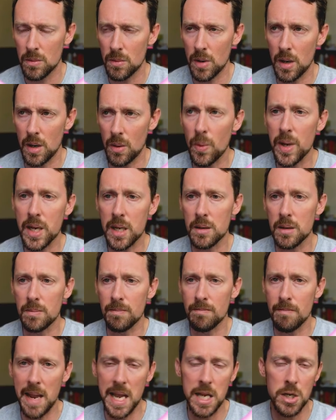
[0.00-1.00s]
Well, we could
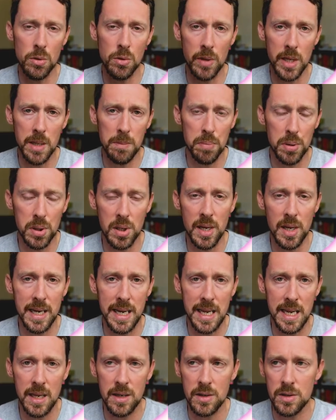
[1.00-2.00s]
manually
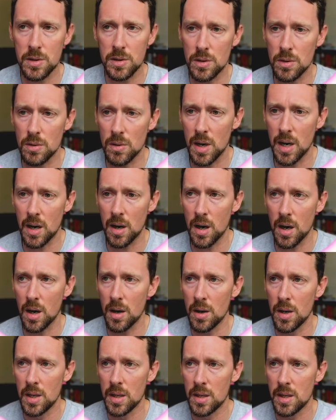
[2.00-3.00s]
plug into
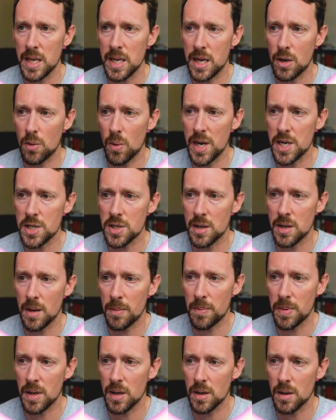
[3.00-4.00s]
our equation
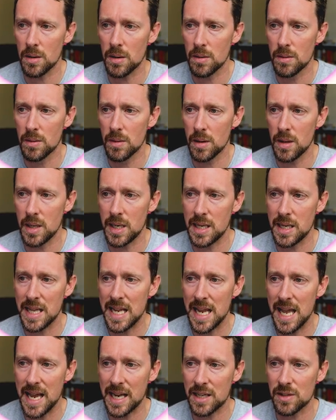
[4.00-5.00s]
up here in
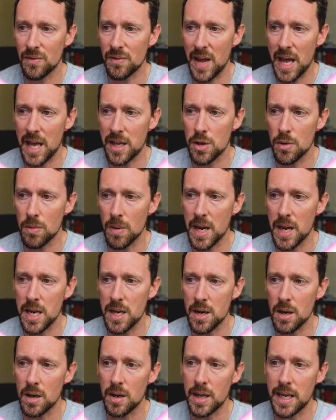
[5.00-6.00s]
the x value right
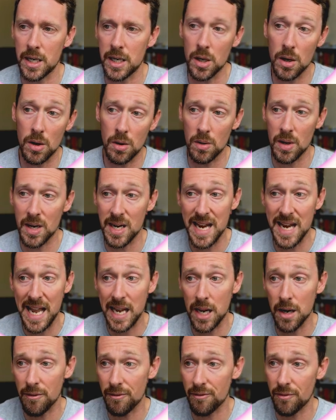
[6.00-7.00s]
here and go
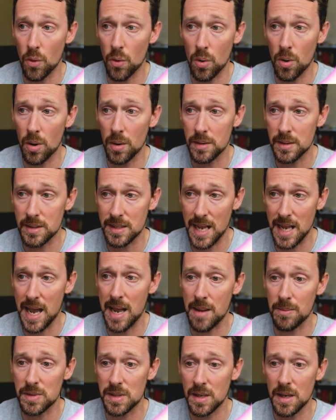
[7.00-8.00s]
negative 4
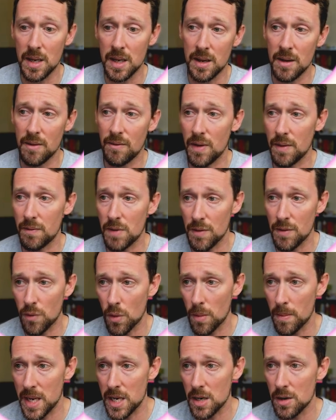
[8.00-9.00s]
times
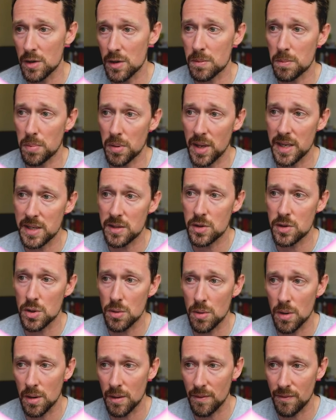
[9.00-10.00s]
54 meters plus
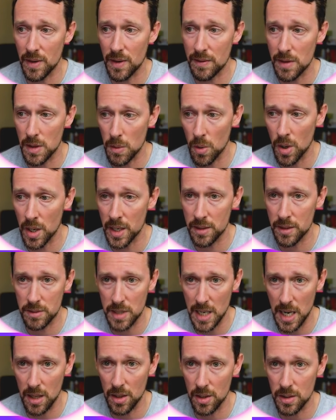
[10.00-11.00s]

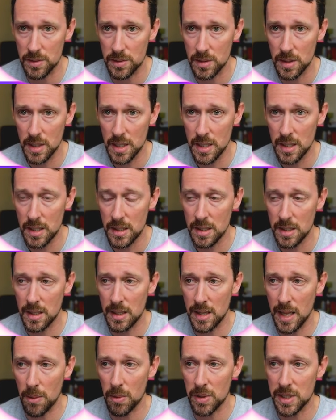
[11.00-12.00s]
$251.
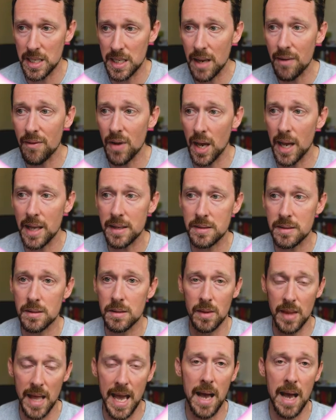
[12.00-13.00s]
And that would give us
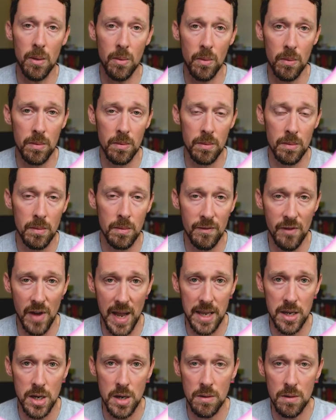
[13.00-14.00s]
that
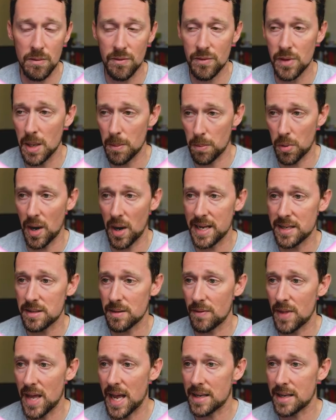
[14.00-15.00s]
value, the price
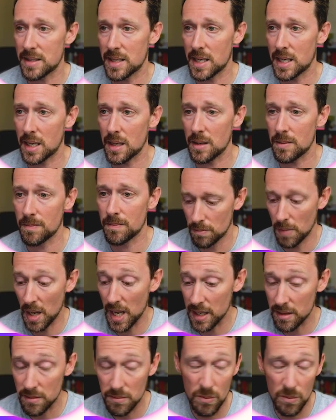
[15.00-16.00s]
of that ticket.
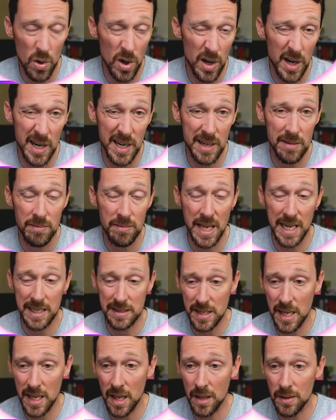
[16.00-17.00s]
But we're in
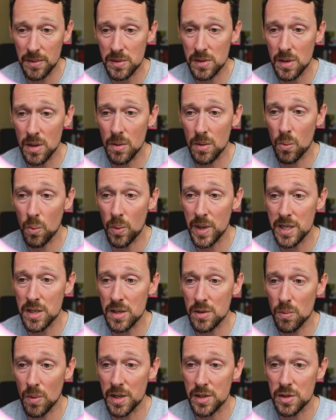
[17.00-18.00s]
Excel, so we
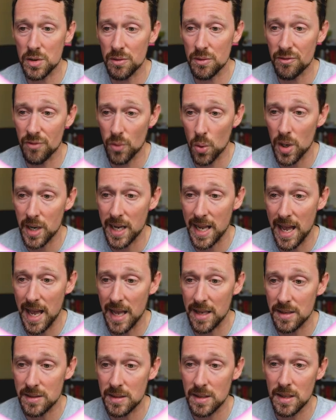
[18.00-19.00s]
just want to
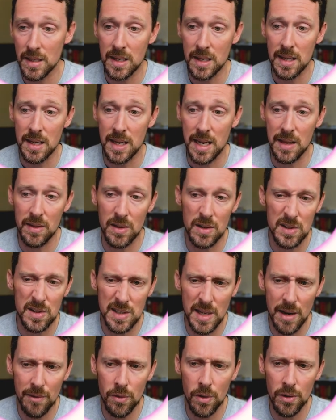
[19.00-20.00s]
forecast and there's
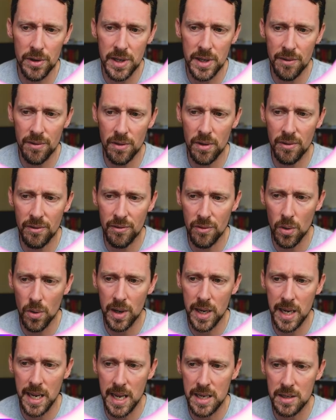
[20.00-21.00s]
several different
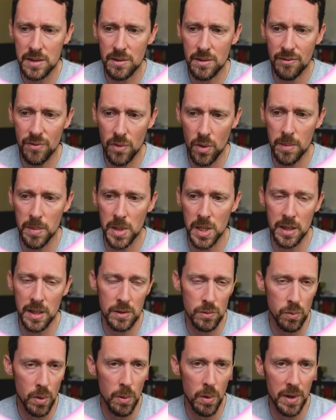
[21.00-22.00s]
forecast
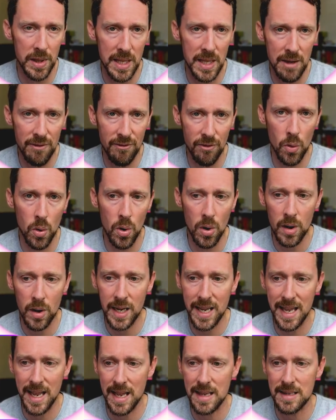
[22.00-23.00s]
formulas. We want the
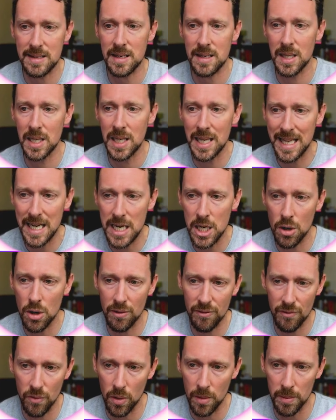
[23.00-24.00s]
forecast
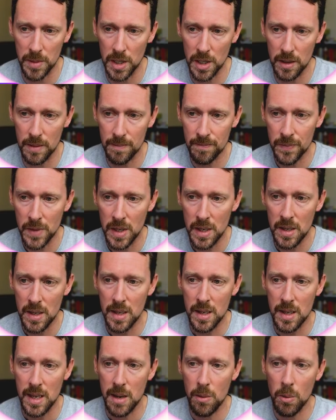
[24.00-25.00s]
linear formula,
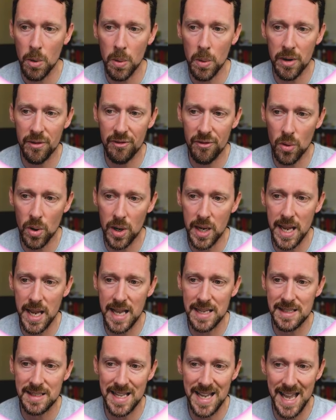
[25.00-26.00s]
and we want to
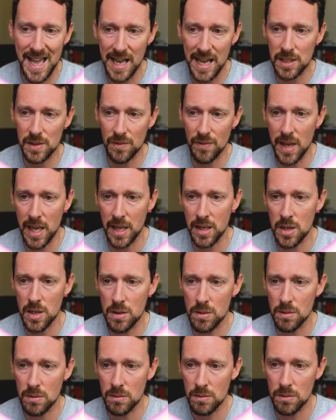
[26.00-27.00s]
forecast the X
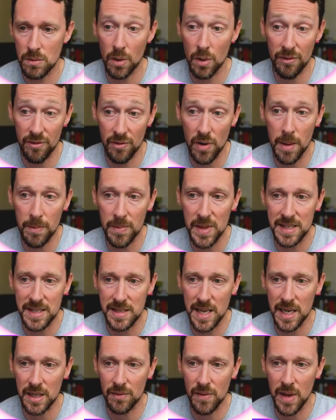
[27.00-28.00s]
value or from
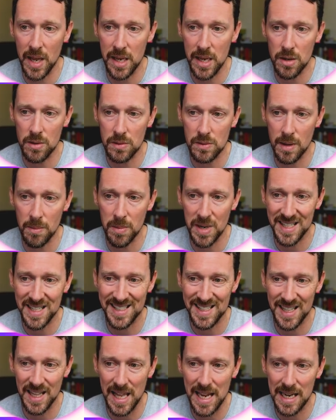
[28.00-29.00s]
this X value. So I'm going to
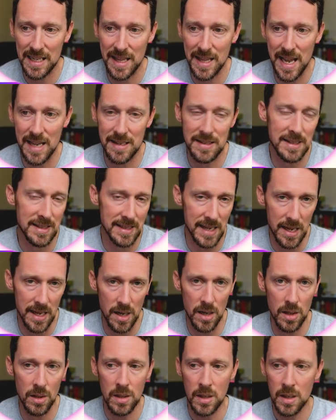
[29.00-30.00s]
select that
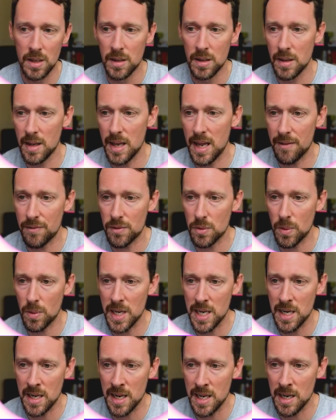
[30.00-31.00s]
cell,
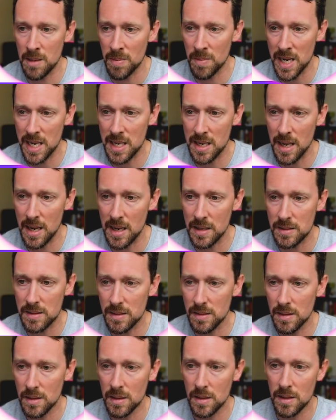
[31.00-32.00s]
F29 in my
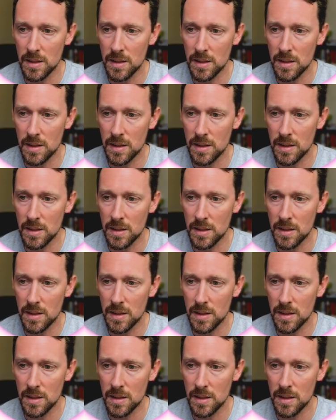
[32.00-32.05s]
case,